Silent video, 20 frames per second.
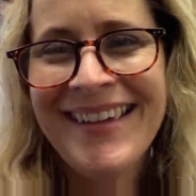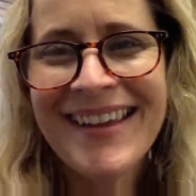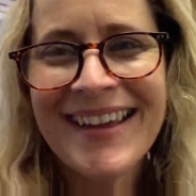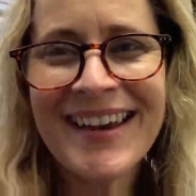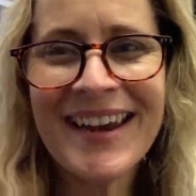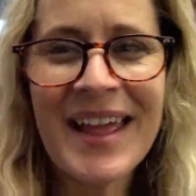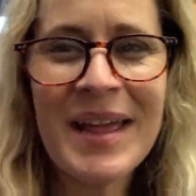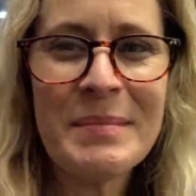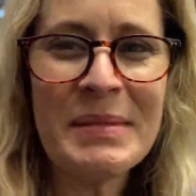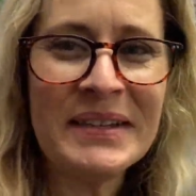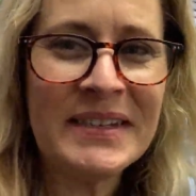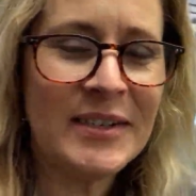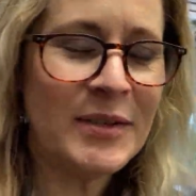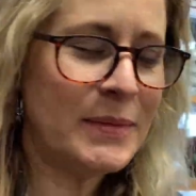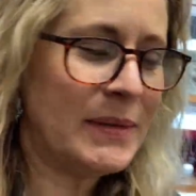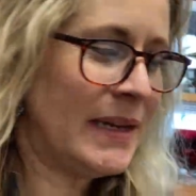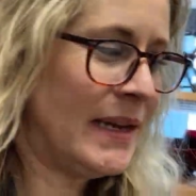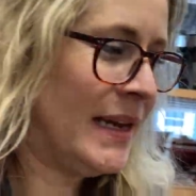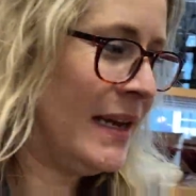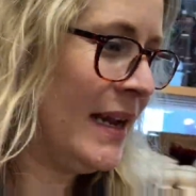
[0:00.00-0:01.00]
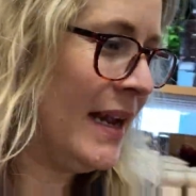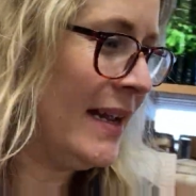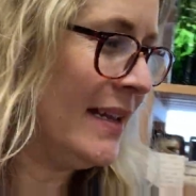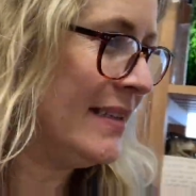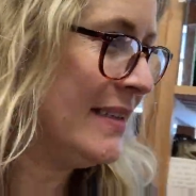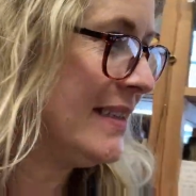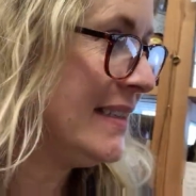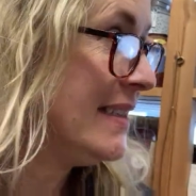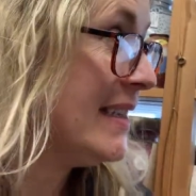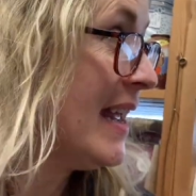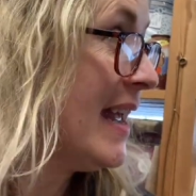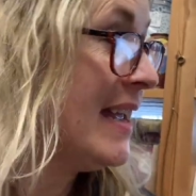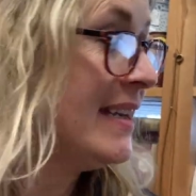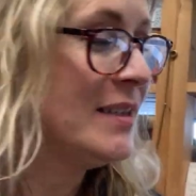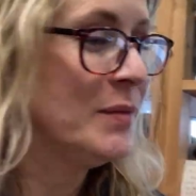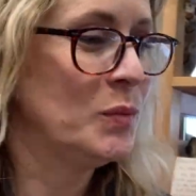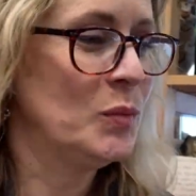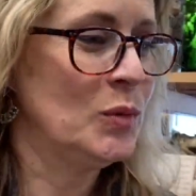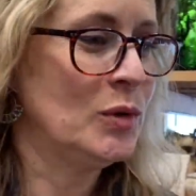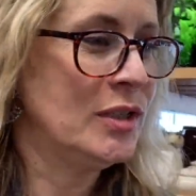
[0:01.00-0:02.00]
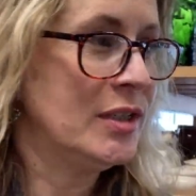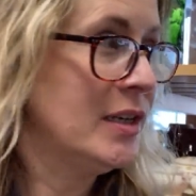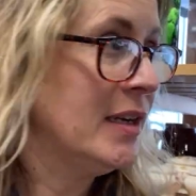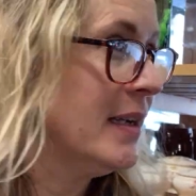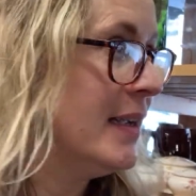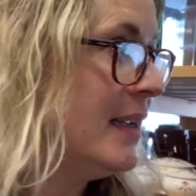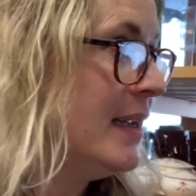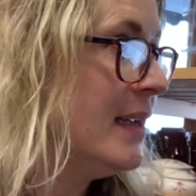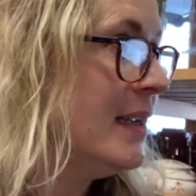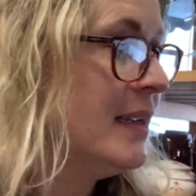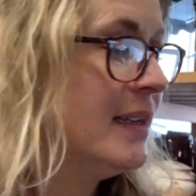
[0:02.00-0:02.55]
Claire messaged me and said, would I